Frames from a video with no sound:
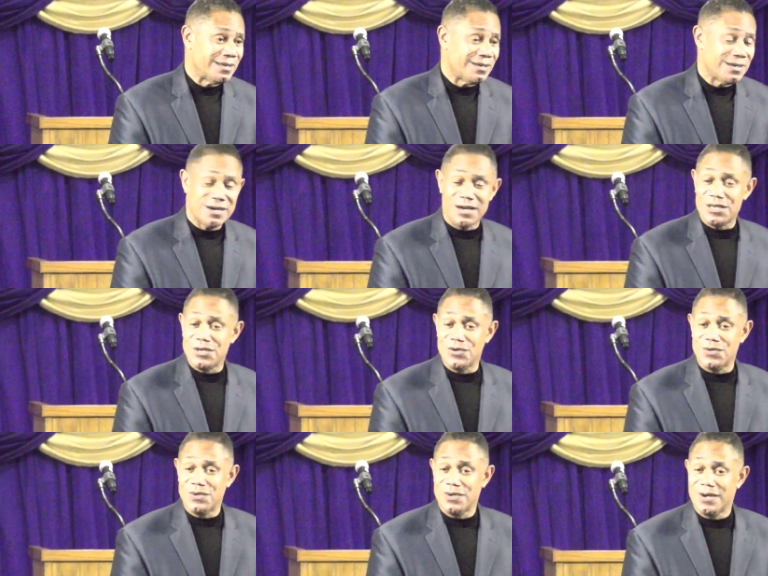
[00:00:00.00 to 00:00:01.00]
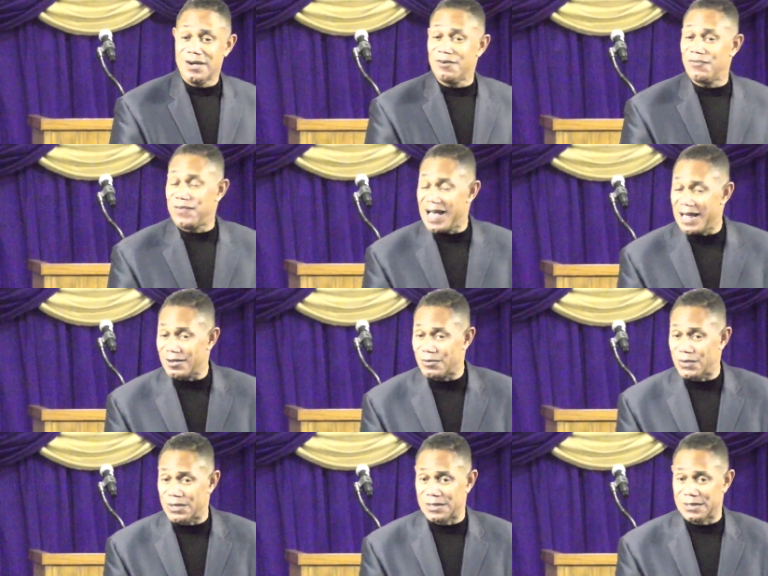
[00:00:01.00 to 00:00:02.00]
Are you a follower?
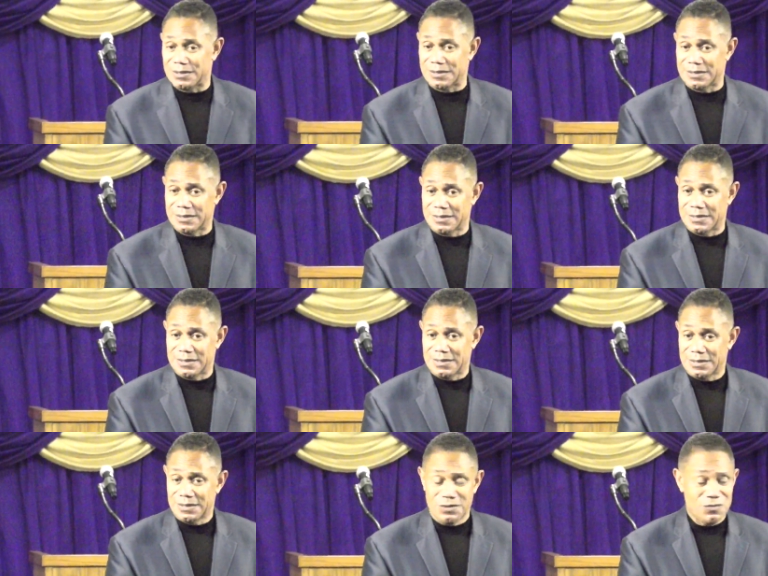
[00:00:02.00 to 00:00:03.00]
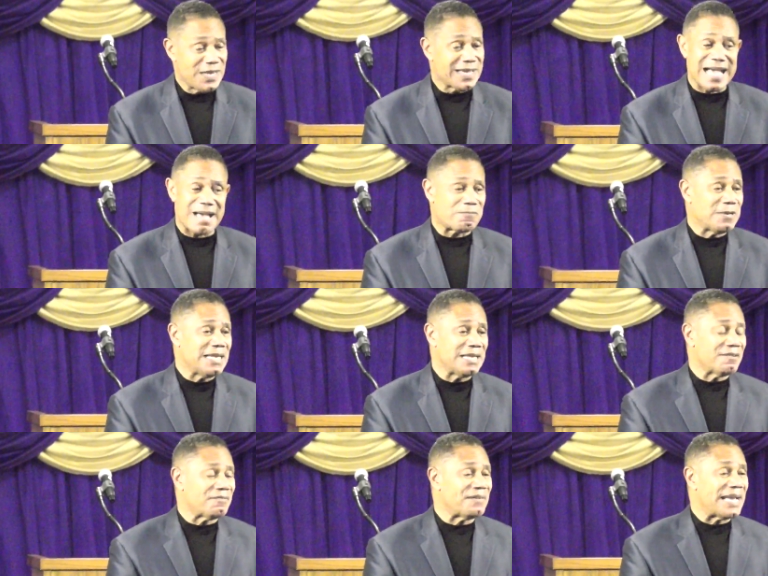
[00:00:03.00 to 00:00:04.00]
We got plenty
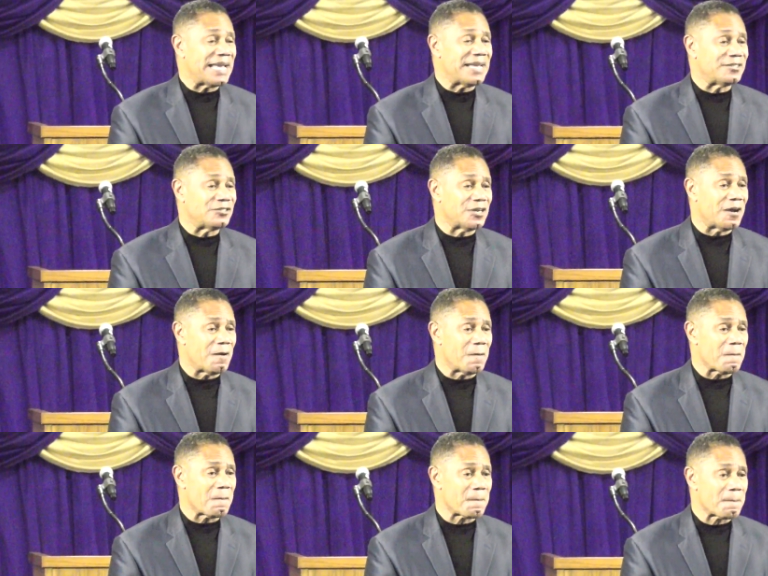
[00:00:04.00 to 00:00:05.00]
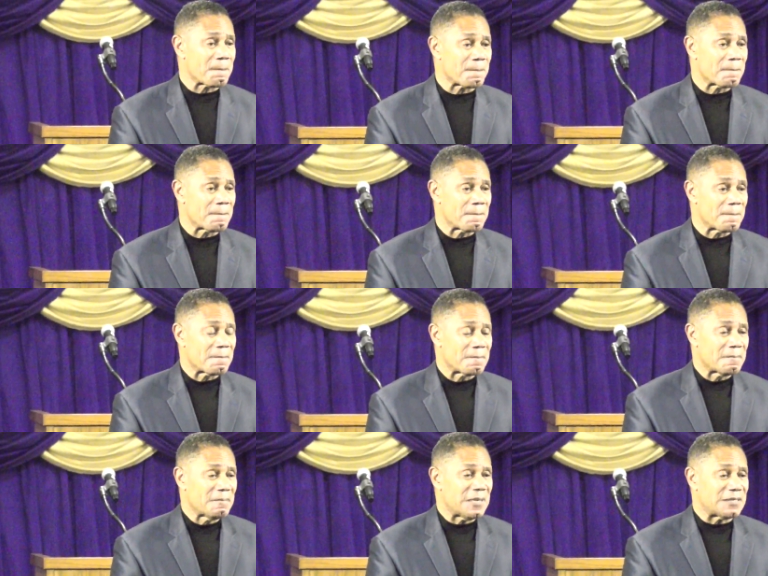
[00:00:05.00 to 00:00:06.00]
of fans, y'all.
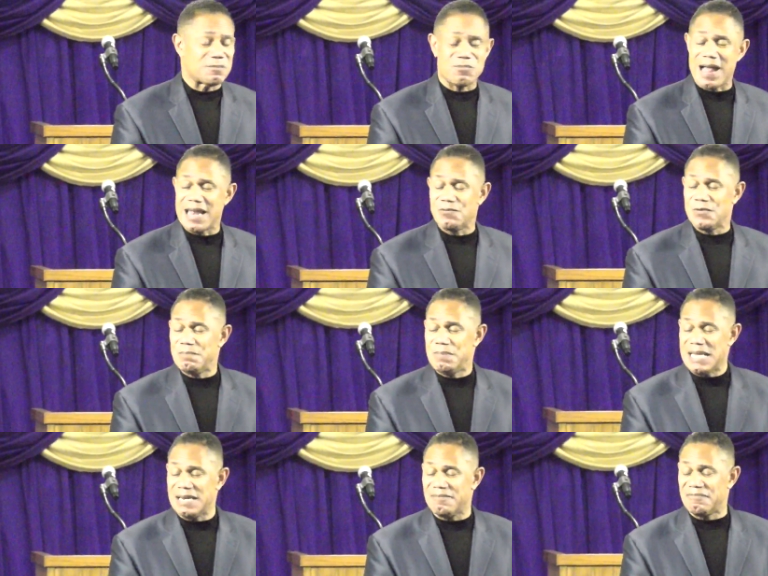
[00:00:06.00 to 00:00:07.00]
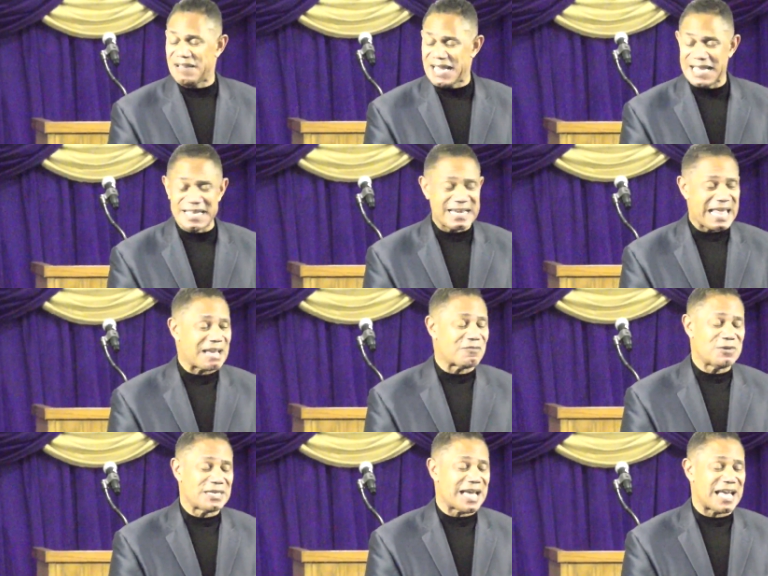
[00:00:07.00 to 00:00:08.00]
But the problem with being a fan, like
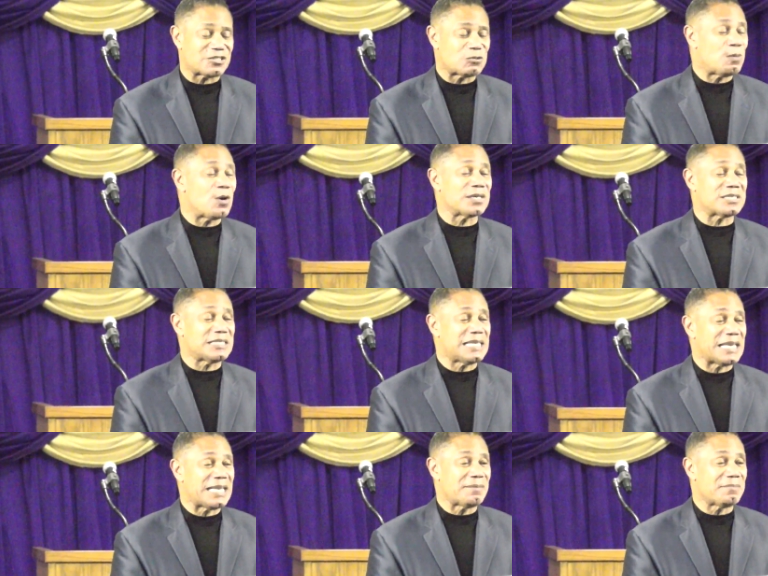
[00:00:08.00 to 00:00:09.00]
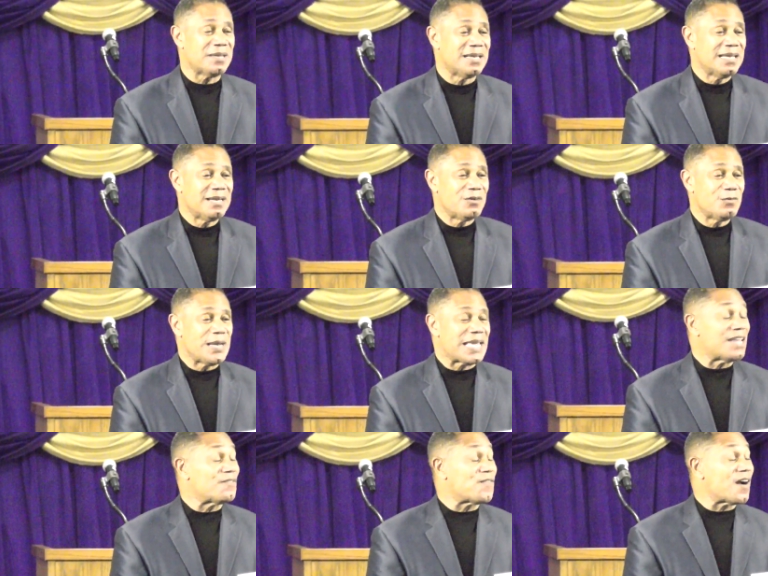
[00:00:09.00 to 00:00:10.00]
with our sports team, we
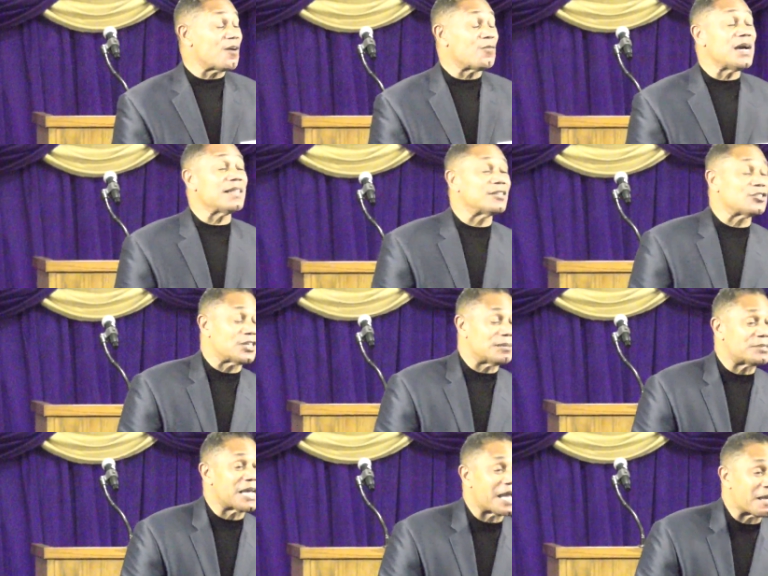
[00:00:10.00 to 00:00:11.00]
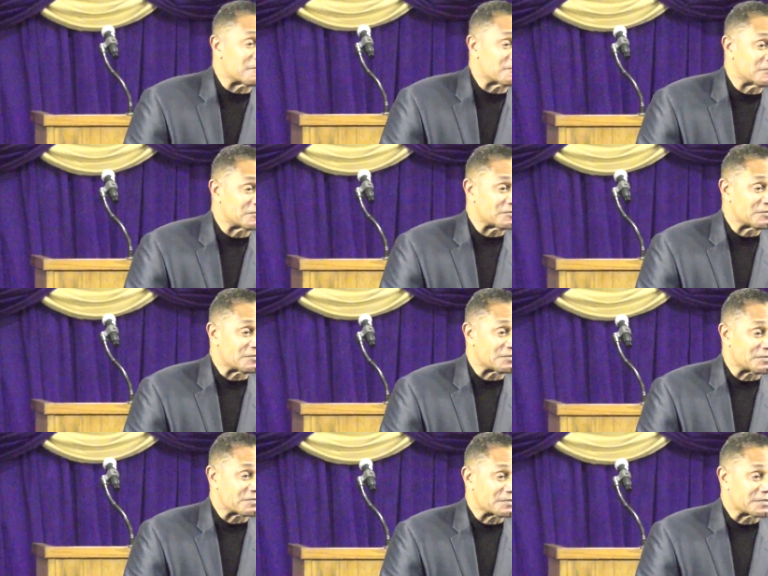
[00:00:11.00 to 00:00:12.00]
get foul weather sometimes.
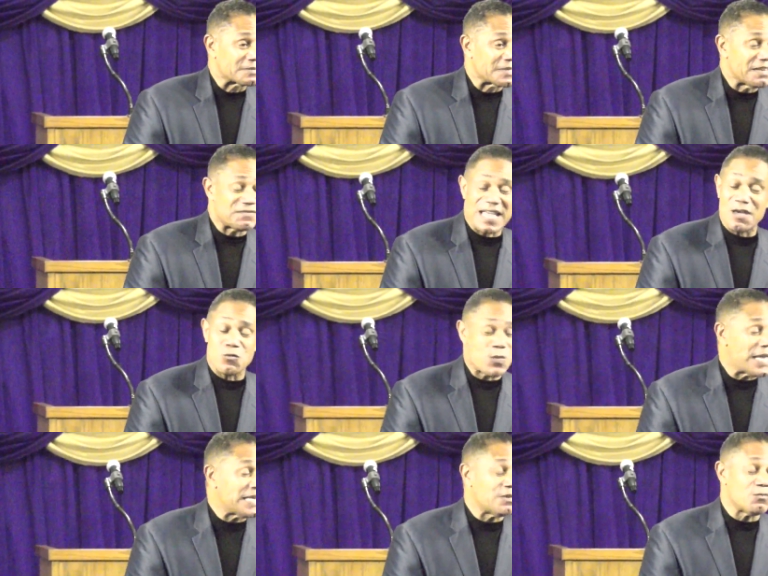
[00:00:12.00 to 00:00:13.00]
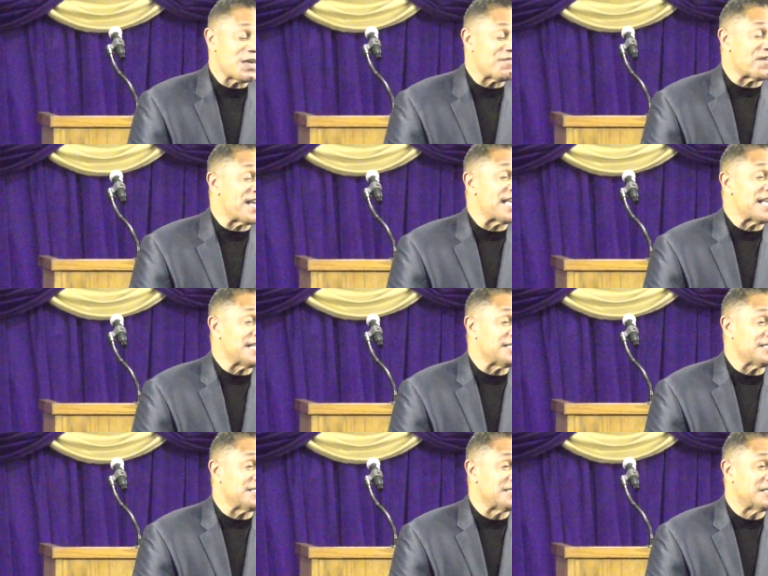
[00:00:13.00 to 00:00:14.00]
If they winning, we fans.